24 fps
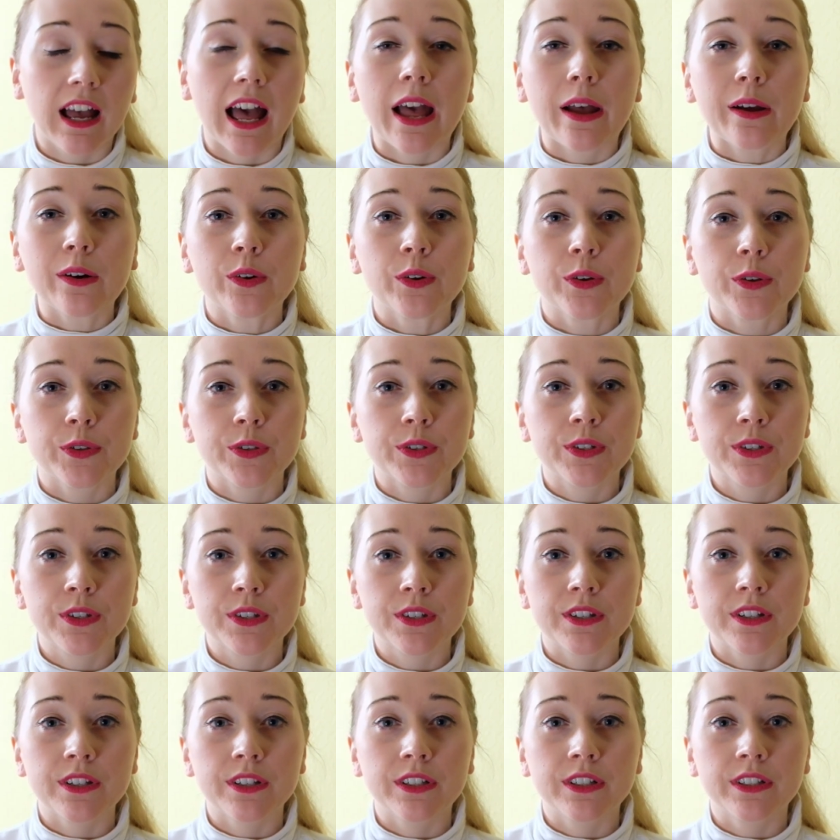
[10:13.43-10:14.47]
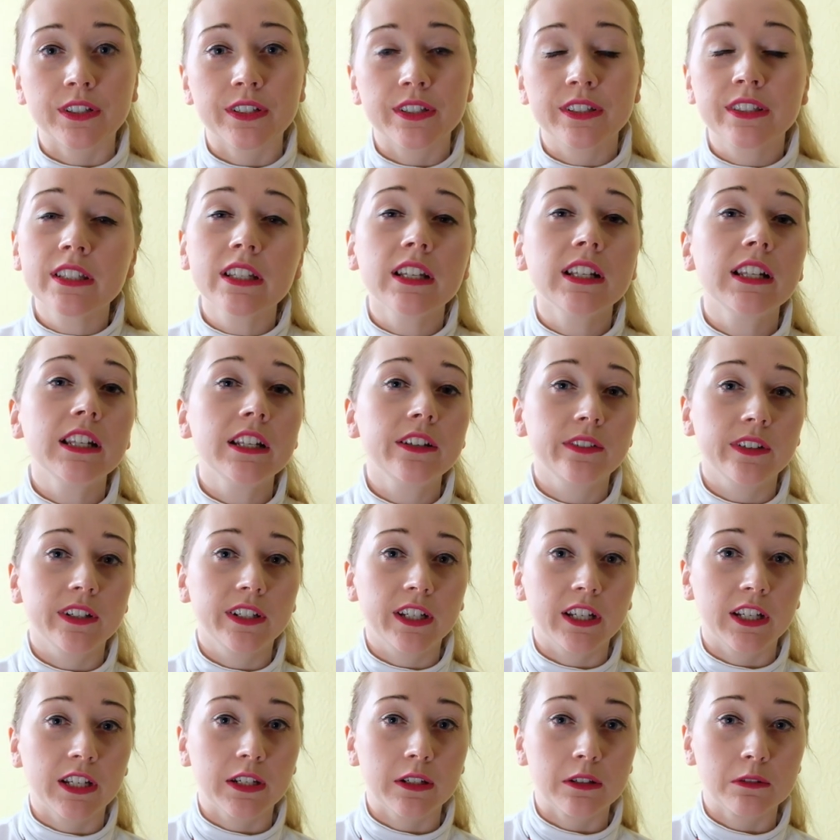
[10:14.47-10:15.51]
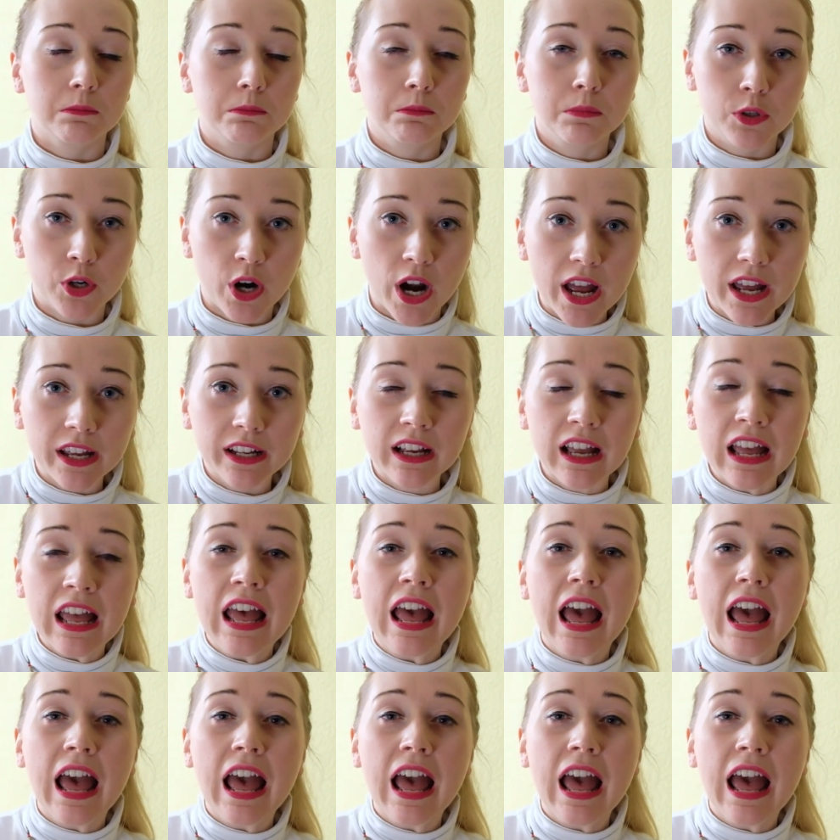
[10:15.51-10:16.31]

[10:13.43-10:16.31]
I was still living in Prague,